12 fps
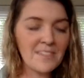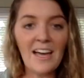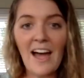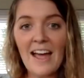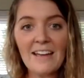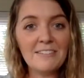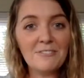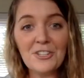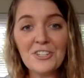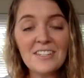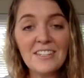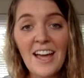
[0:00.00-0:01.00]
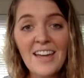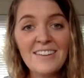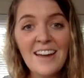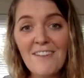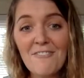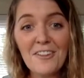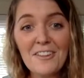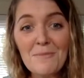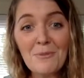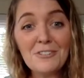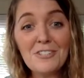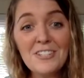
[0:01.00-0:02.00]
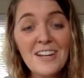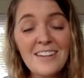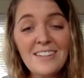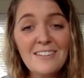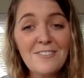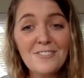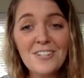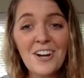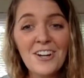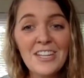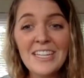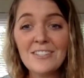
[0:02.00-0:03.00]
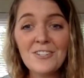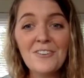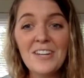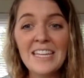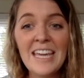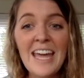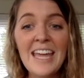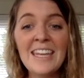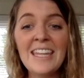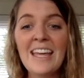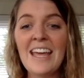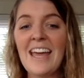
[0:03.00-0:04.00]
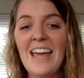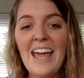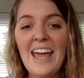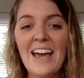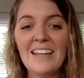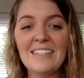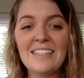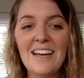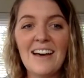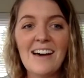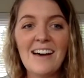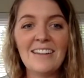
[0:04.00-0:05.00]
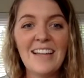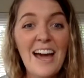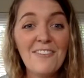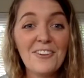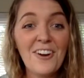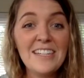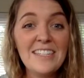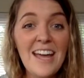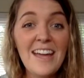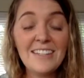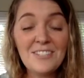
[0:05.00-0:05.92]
I really appreciate you tuning in, and have a great day.